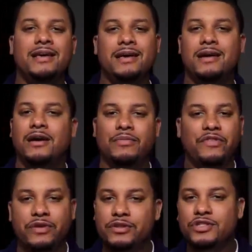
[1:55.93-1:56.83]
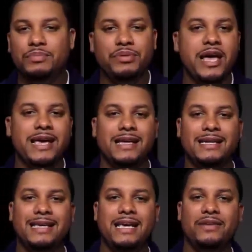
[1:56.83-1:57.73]
If you're used to playing in the
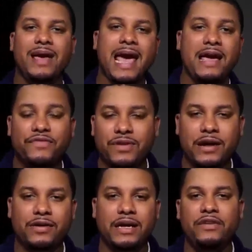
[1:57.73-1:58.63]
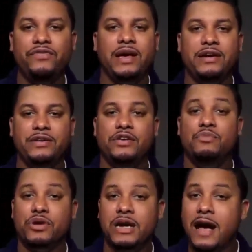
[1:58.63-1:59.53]
key of A flat or E flat and you're
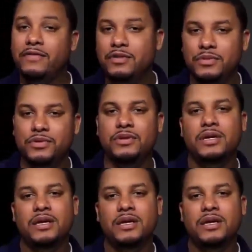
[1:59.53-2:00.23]
more comfortable